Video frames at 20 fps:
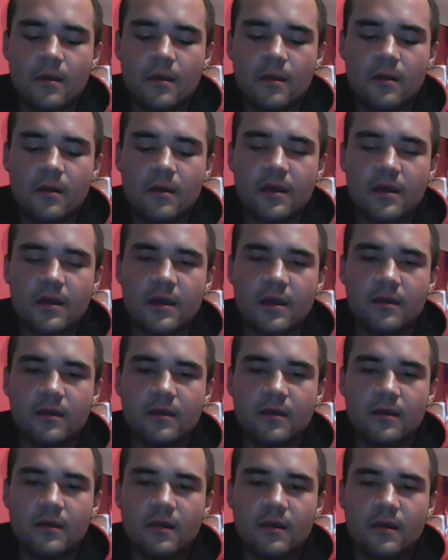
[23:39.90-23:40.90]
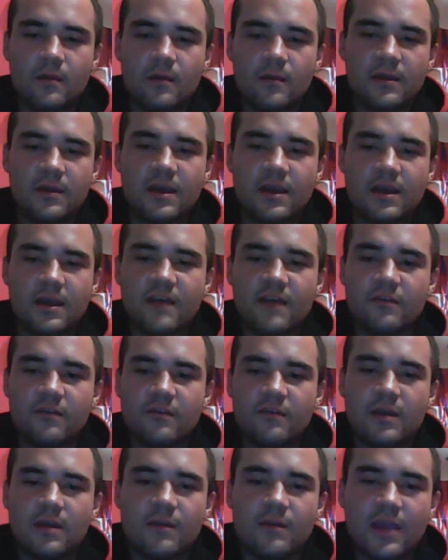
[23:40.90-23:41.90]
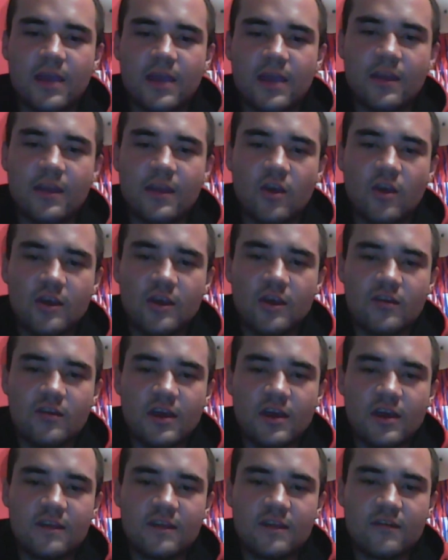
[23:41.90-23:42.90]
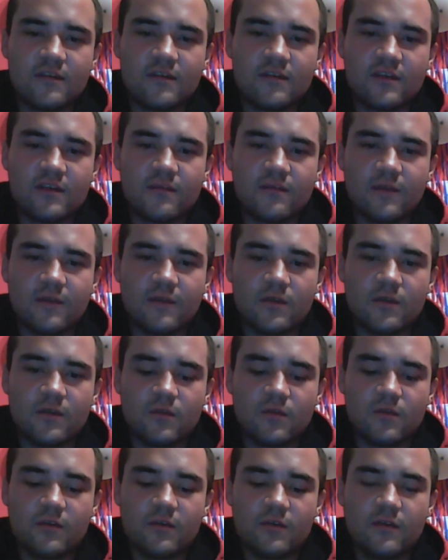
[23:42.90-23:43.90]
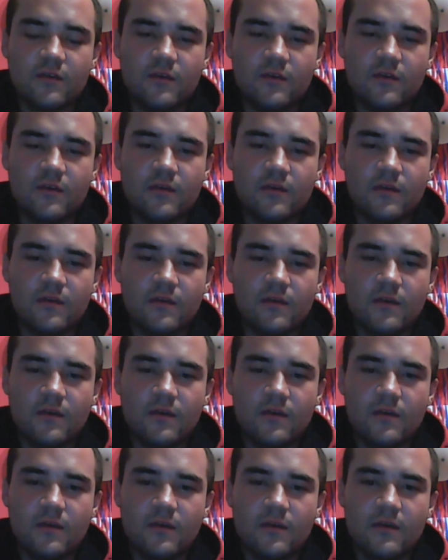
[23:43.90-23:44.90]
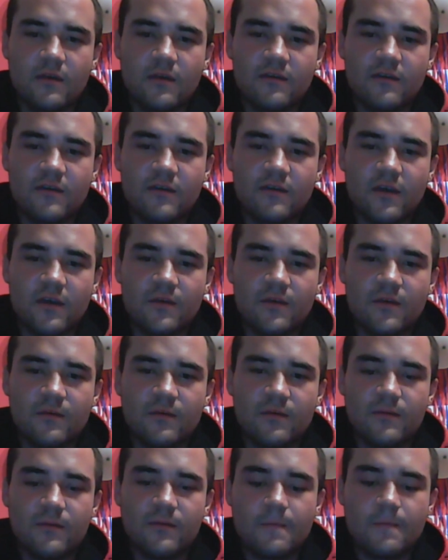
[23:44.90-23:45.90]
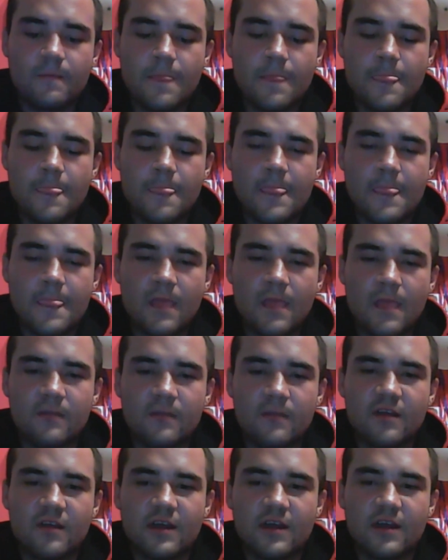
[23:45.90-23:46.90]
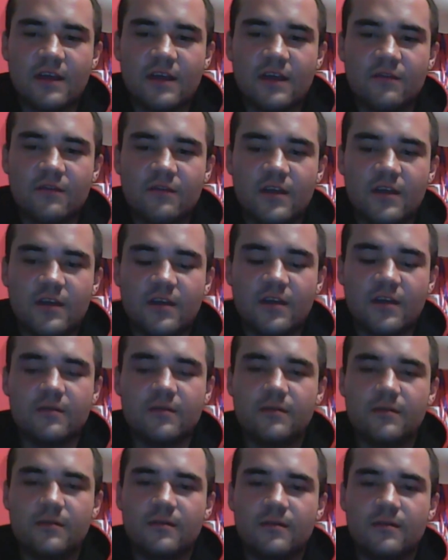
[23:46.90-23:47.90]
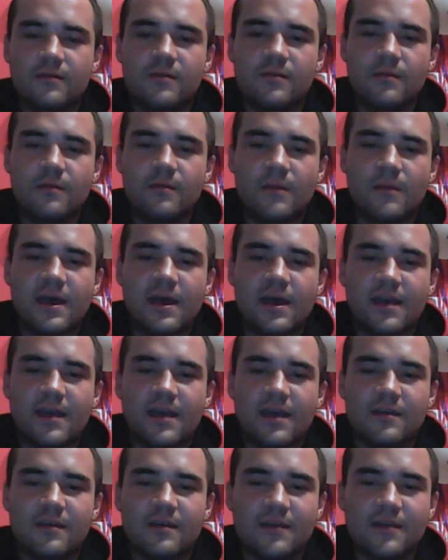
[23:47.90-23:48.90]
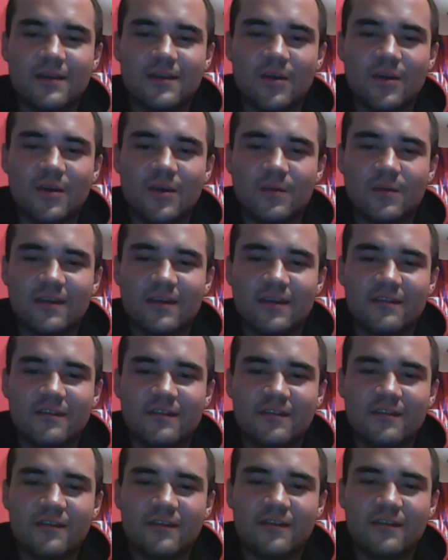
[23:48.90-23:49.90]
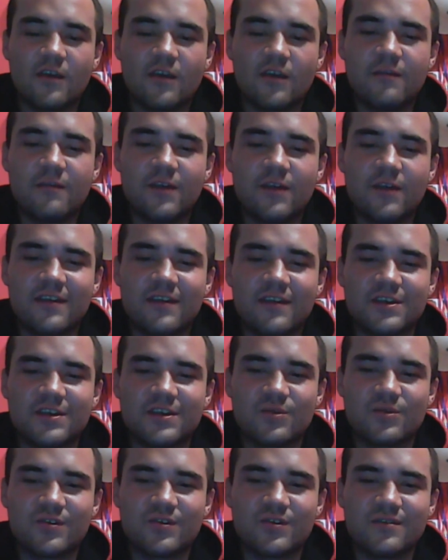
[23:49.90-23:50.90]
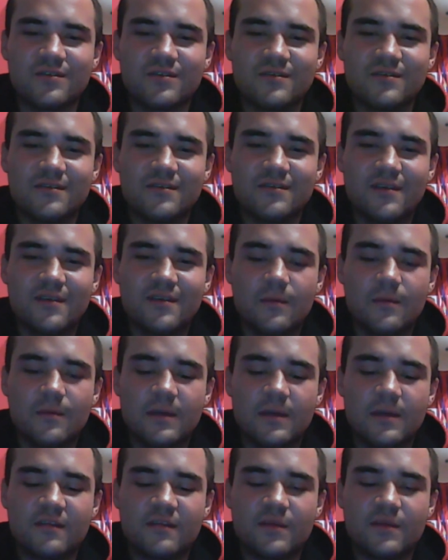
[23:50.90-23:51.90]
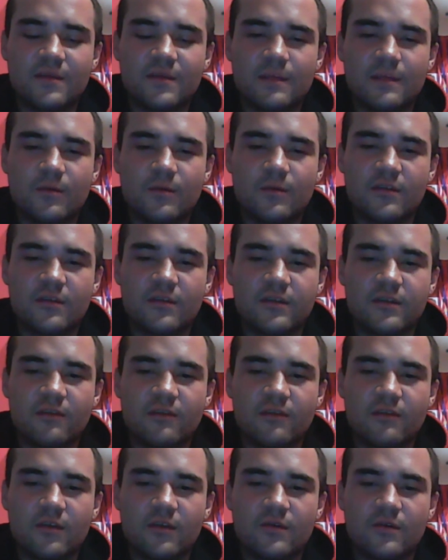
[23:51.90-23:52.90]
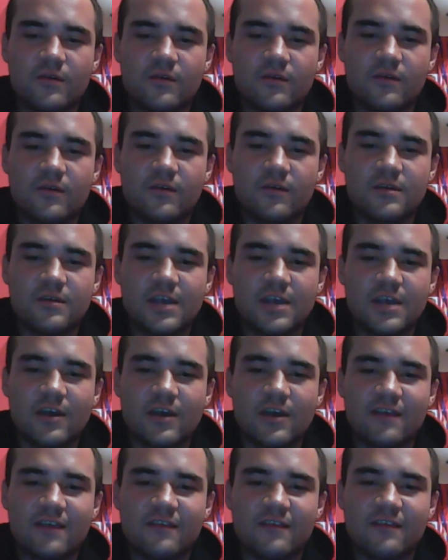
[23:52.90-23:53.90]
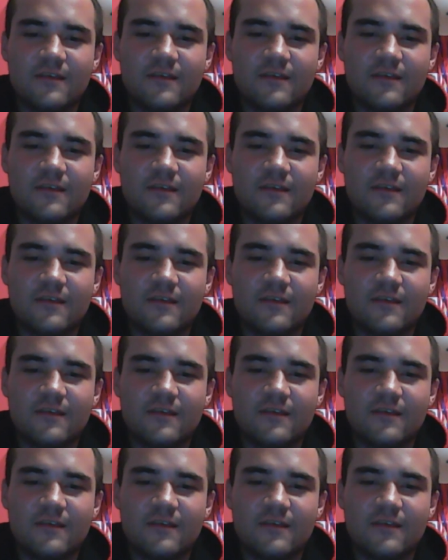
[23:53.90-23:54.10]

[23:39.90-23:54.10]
Okay. But guys, look, I'm going to end early tonight as I've got some phone calls. So till our next video, bye and God bless. Sorry for cutting short, but it's a bit important, these phone calls. Ciao, guys.